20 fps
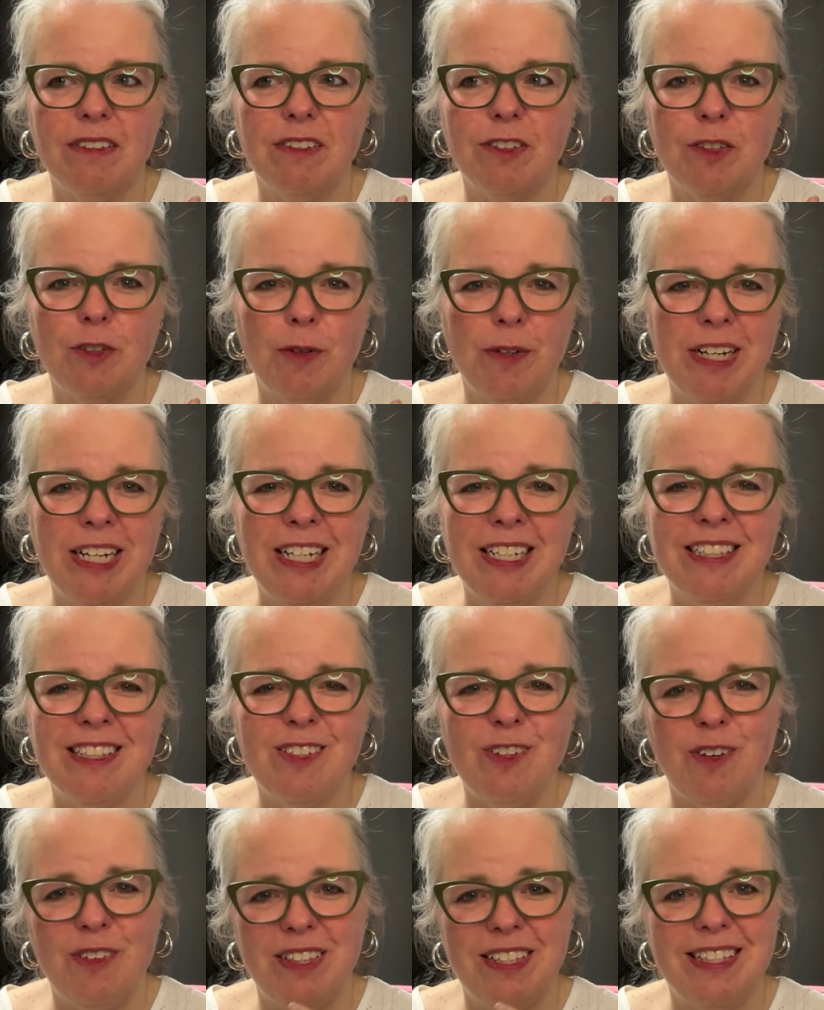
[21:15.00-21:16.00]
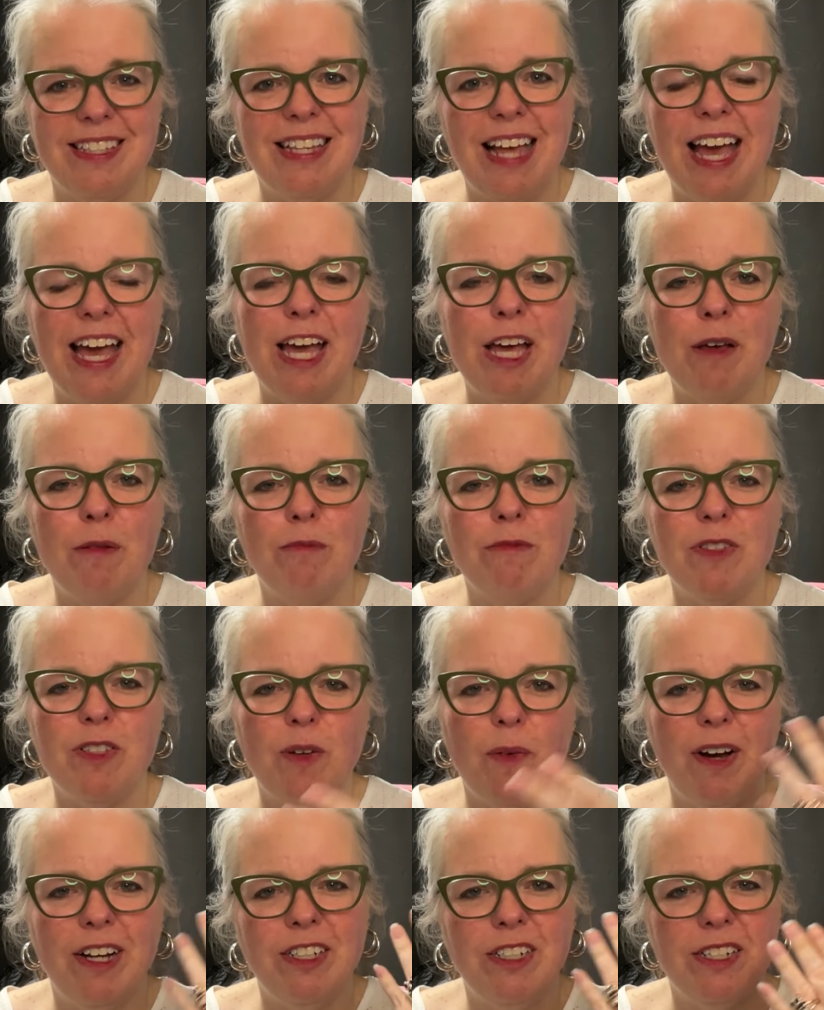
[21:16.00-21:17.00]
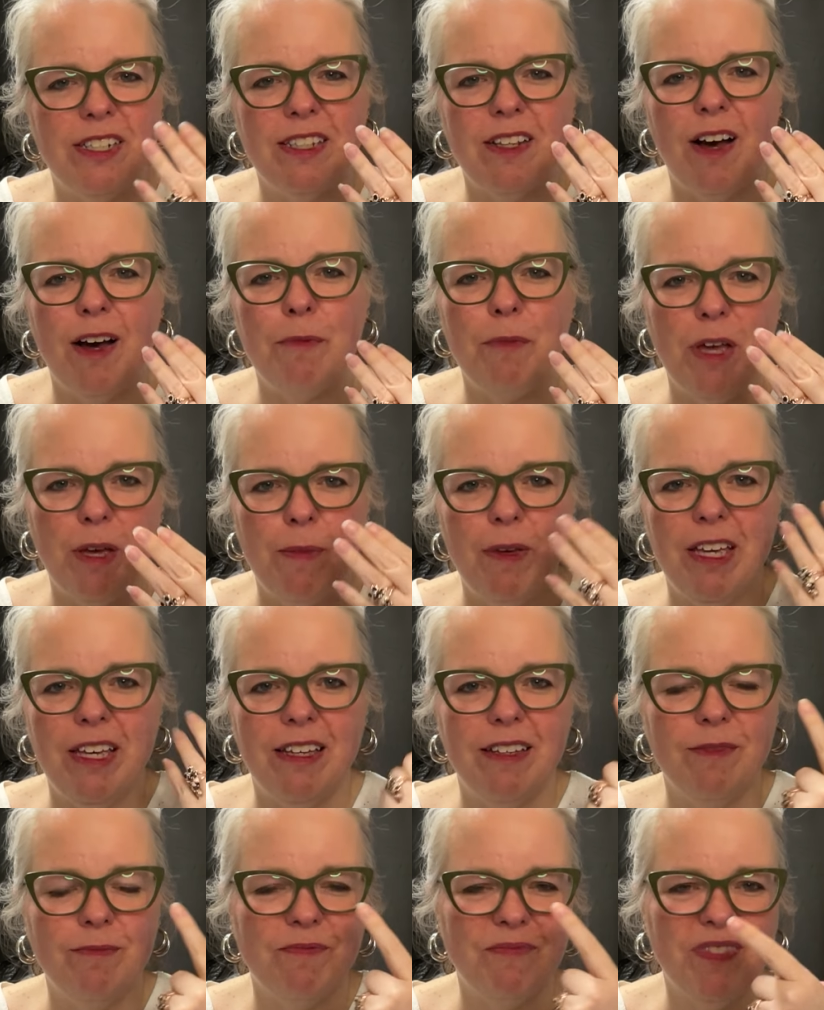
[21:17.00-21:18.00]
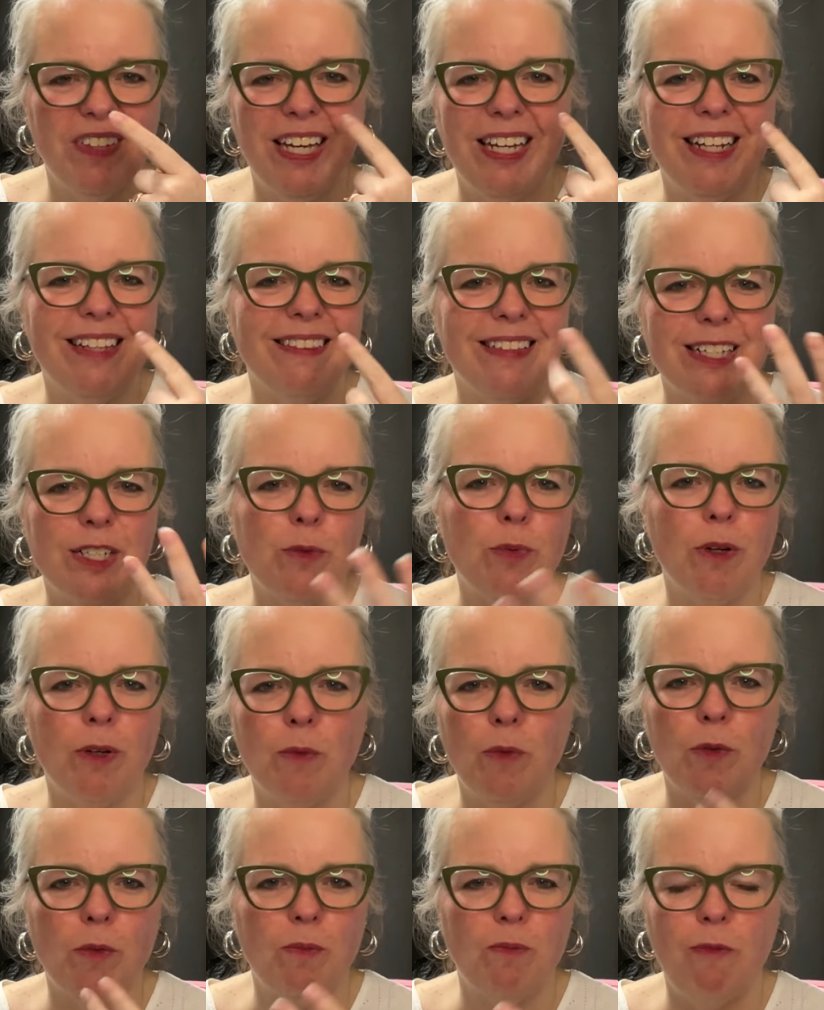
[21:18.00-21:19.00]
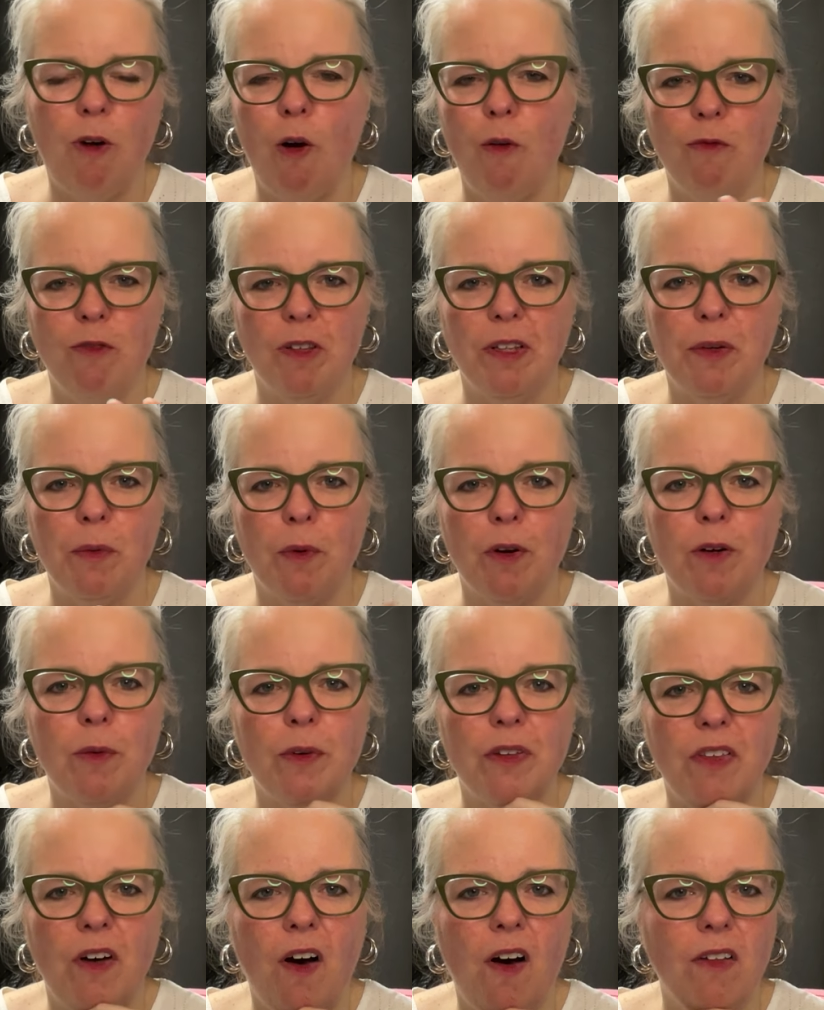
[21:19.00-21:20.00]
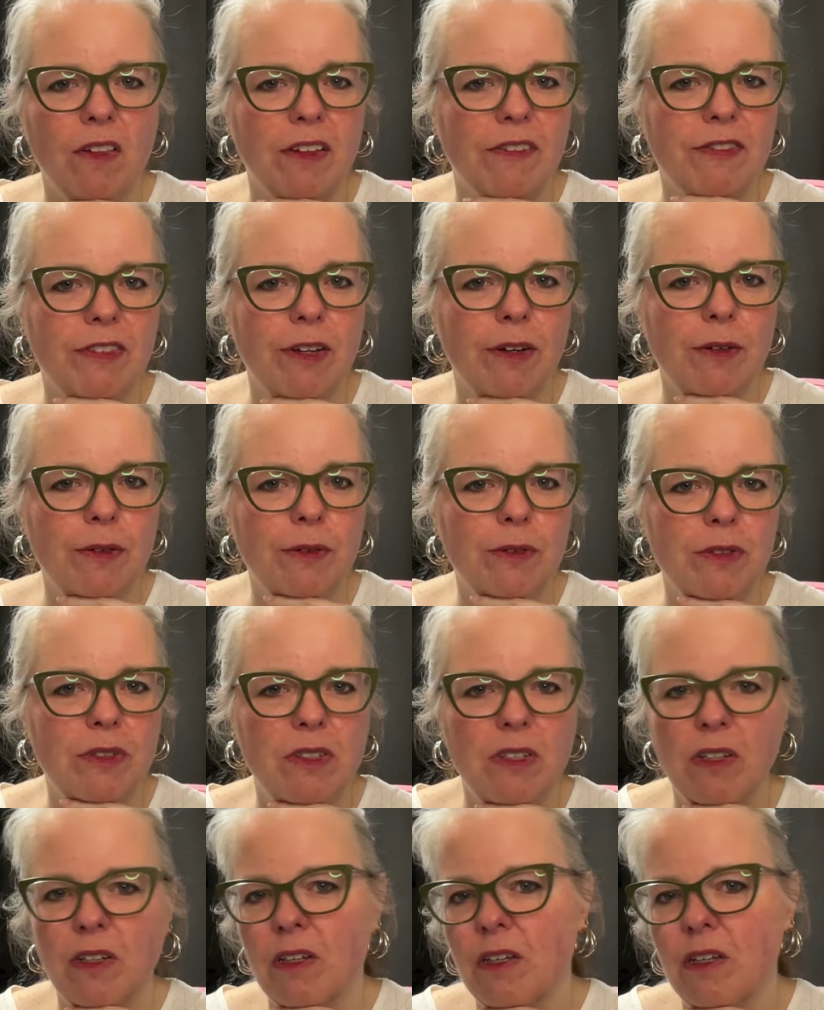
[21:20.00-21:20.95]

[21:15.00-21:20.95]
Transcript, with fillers: greens are the same, so I just thought maybe getting this one would hopefully work with all of those,